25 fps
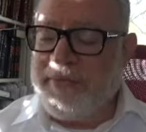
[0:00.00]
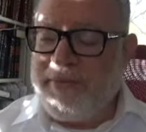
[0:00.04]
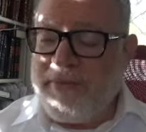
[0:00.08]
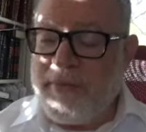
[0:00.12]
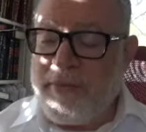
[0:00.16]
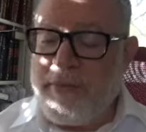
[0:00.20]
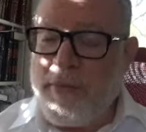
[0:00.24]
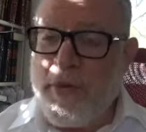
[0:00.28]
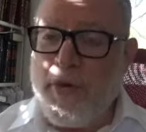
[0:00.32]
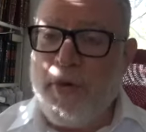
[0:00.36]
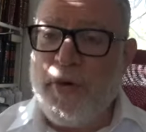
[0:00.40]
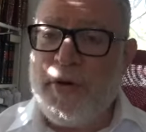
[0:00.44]

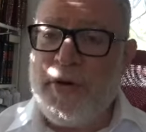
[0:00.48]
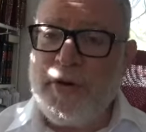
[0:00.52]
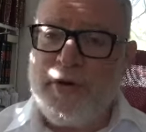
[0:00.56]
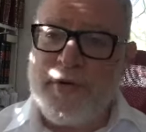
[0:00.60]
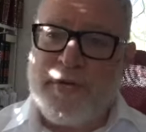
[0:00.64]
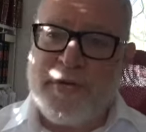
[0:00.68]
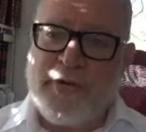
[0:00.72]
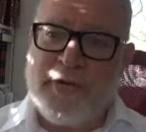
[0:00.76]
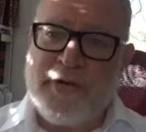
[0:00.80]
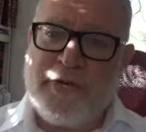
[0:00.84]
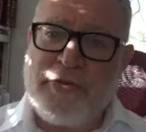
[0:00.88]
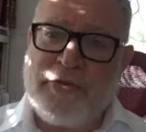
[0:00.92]
mourned
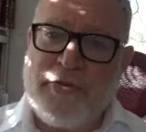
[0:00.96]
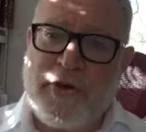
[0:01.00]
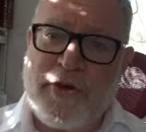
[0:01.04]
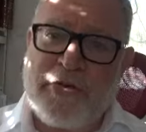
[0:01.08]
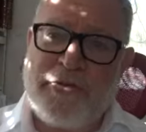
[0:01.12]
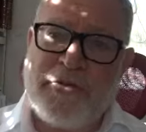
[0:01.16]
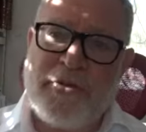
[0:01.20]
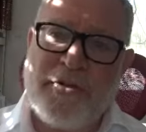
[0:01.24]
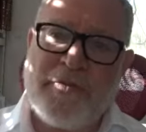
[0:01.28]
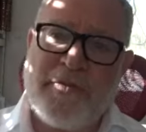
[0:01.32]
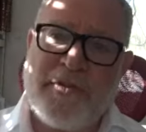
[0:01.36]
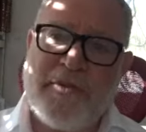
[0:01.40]
over the
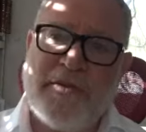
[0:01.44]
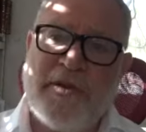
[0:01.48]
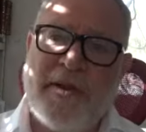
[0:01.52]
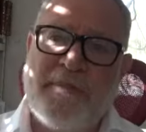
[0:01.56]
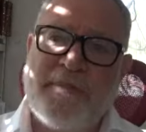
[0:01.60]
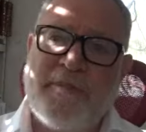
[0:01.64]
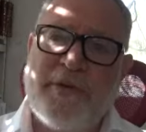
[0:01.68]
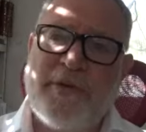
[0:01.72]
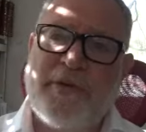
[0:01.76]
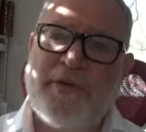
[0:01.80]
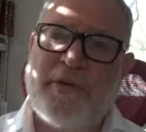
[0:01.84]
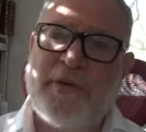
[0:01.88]
destruction of the
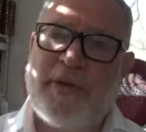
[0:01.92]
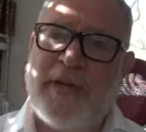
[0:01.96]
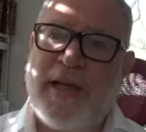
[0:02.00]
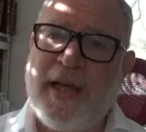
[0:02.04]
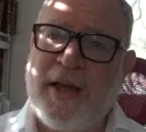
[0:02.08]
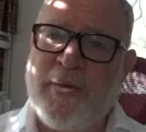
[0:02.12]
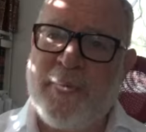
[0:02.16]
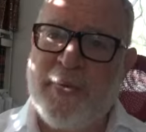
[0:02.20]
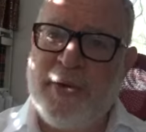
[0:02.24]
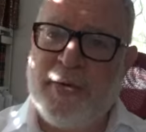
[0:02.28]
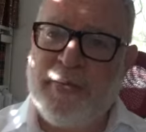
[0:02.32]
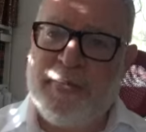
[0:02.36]
temples, and
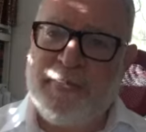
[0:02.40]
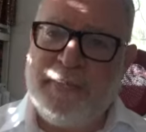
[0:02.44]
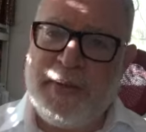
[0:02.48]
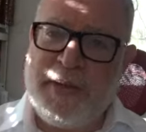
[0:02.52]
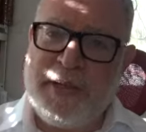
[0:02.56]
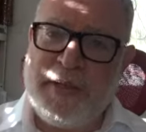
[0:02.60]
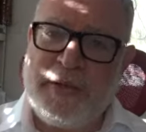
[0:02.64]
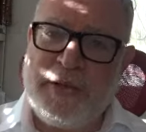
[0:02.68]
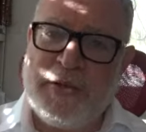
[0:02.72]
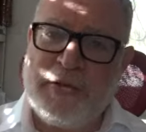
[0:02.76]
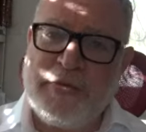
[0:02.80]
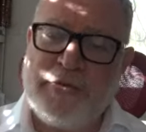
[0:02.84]
now we are
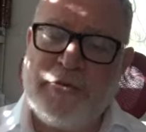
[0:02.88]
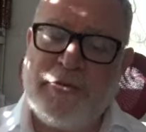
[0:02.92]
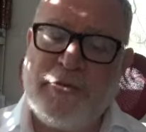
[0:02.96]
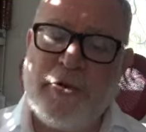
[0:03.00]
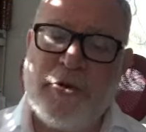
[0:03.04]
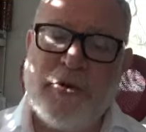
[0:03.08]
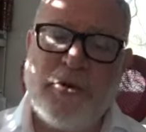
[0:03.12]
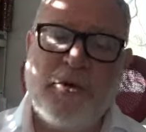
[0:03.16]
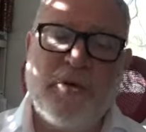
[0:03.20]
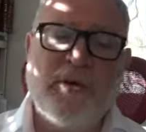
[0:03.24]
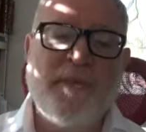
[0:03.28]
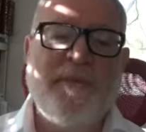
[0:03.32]
being
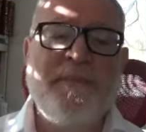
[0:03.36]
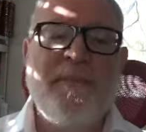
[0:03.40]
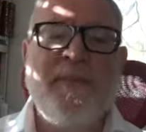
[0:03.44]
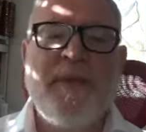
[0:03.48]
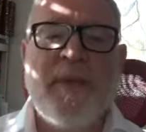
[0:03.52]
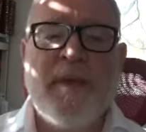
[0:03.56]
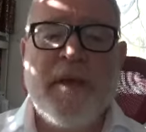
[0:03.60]
consoled